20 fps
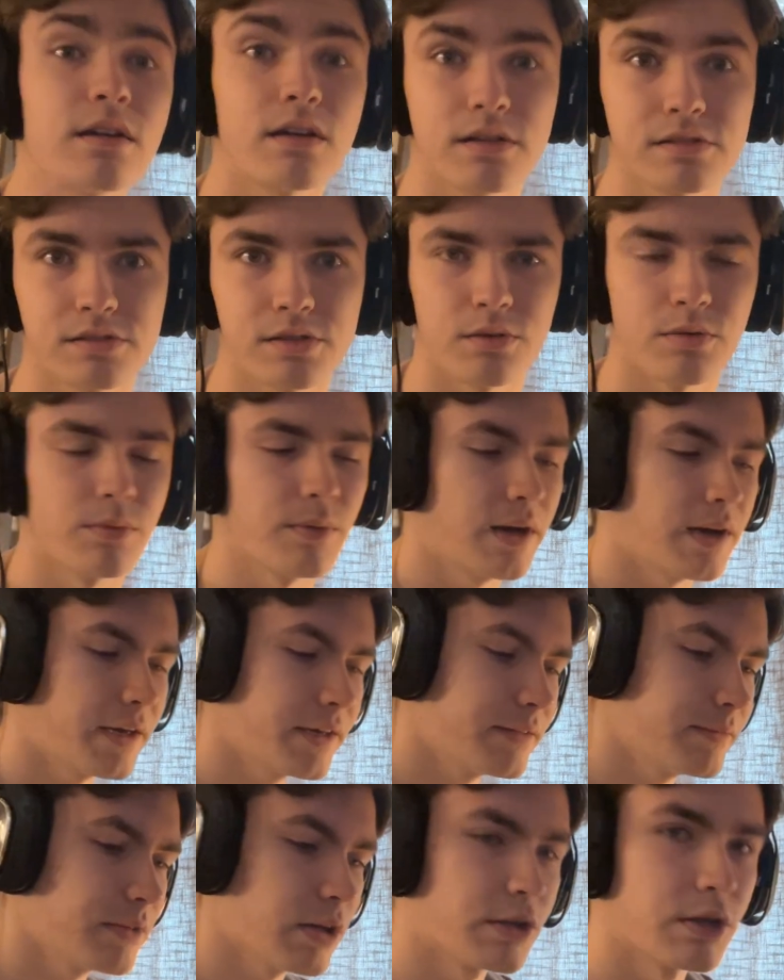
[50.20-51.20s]
And also,
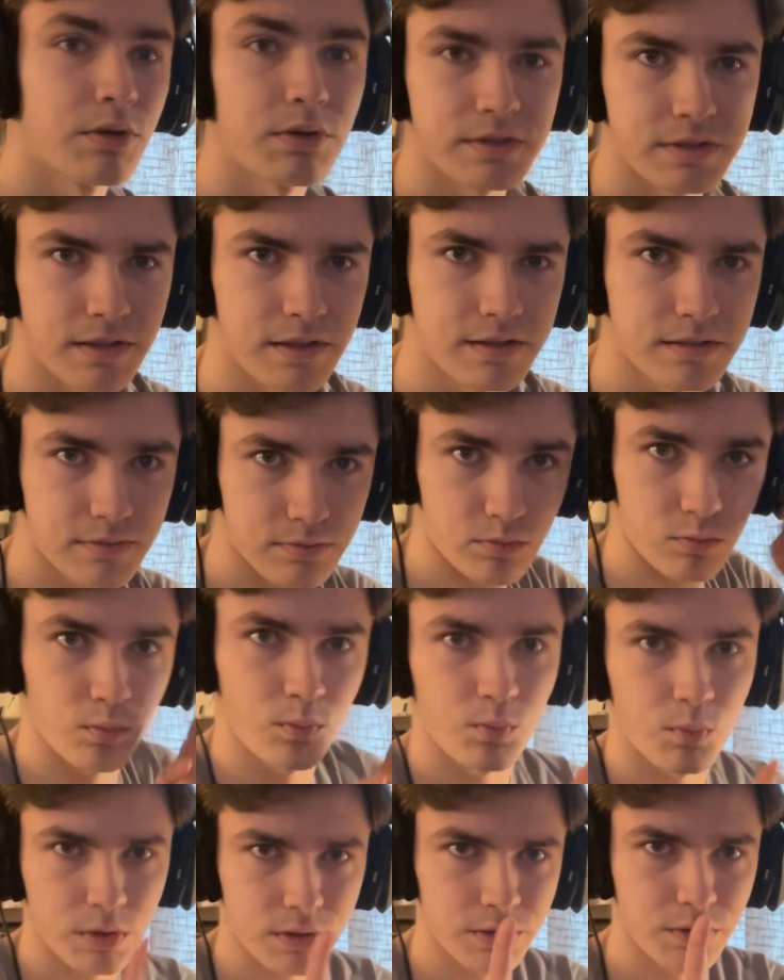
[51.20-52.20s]
I, I noticed this
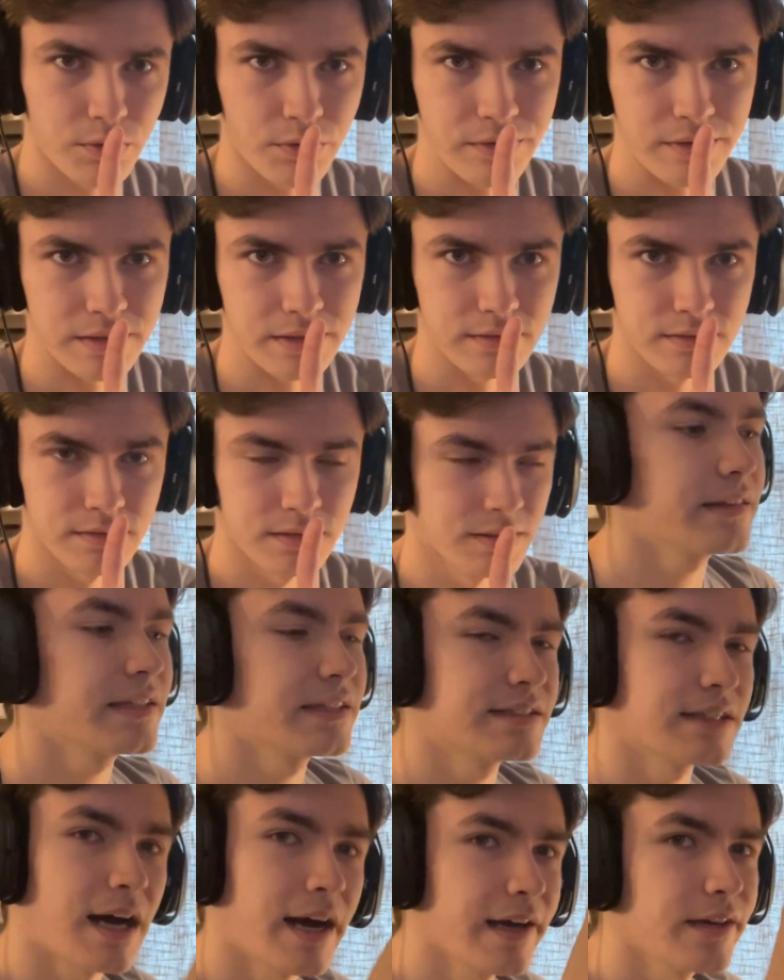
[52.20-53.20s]
one little thing:
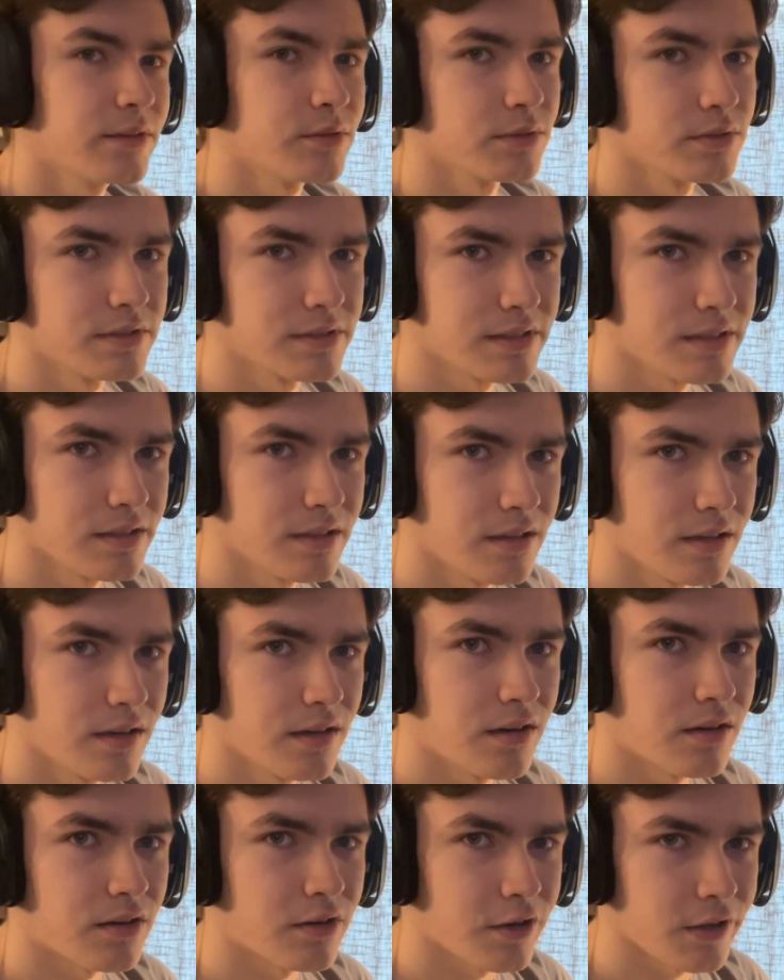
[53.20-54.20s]
the titles
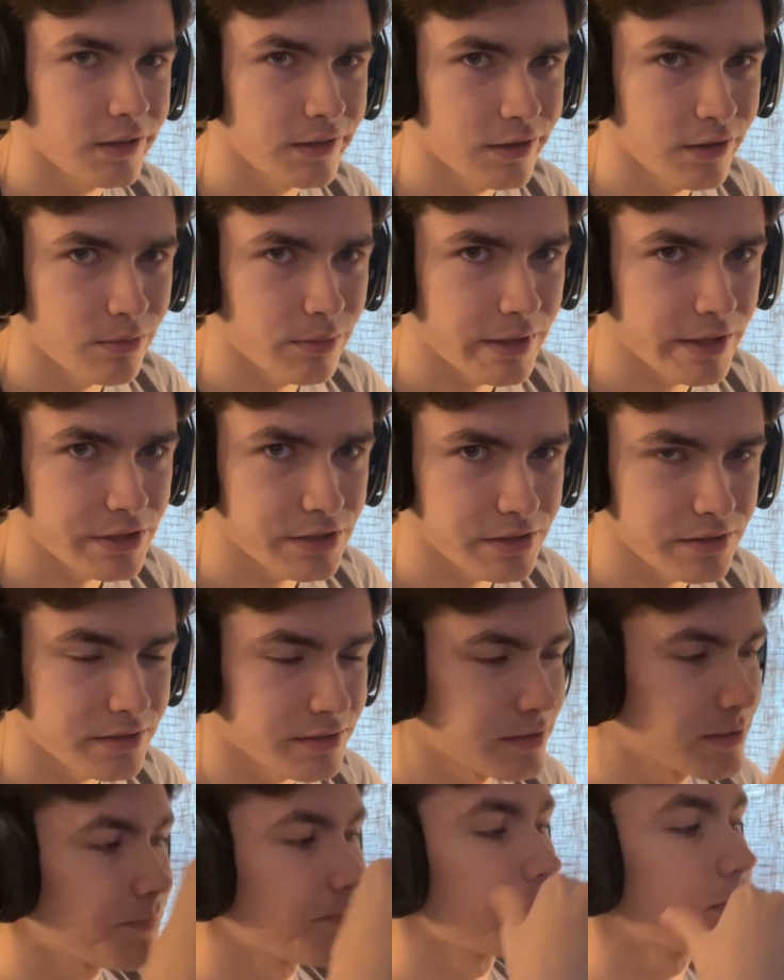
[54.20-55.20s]
are
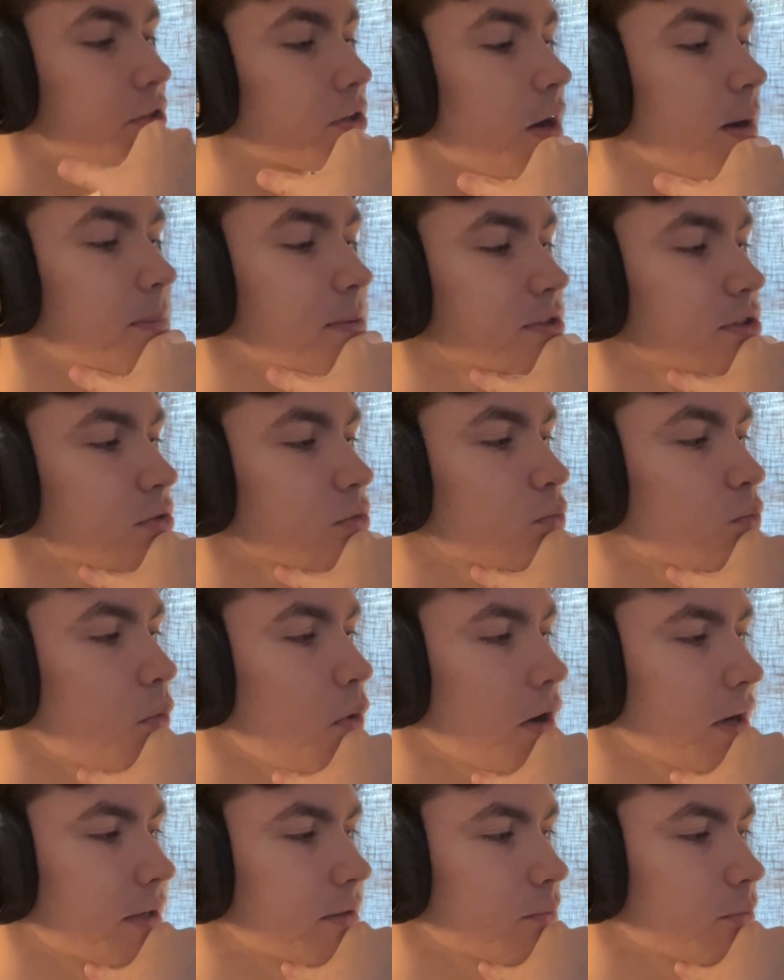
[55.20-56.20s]
alliterations. So
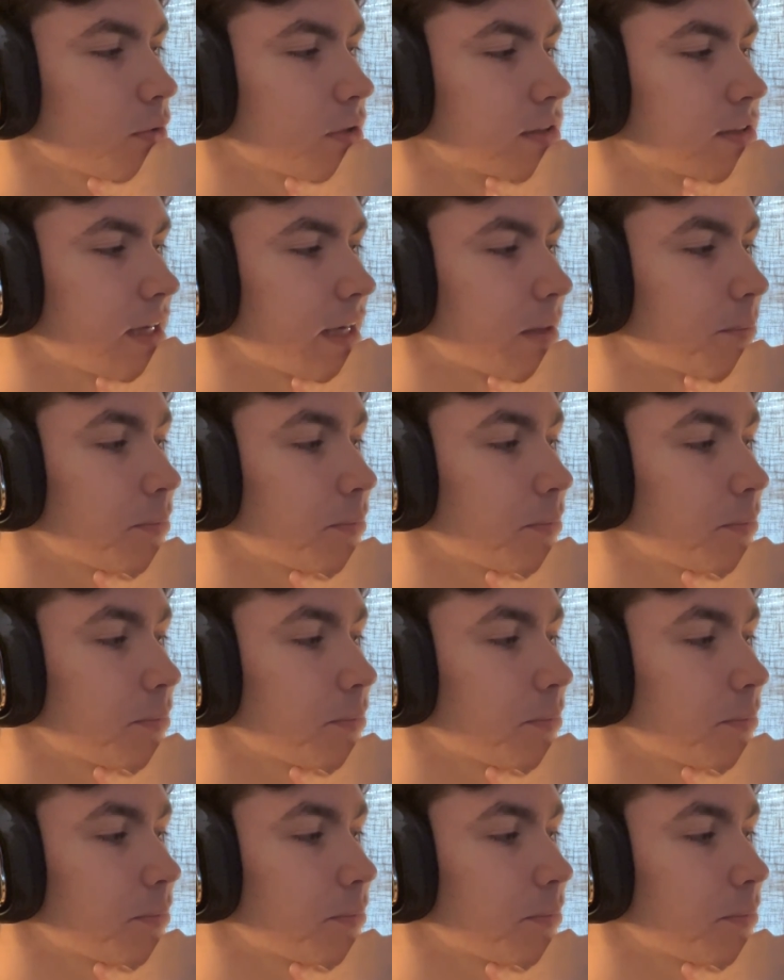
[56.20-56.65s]
episode one was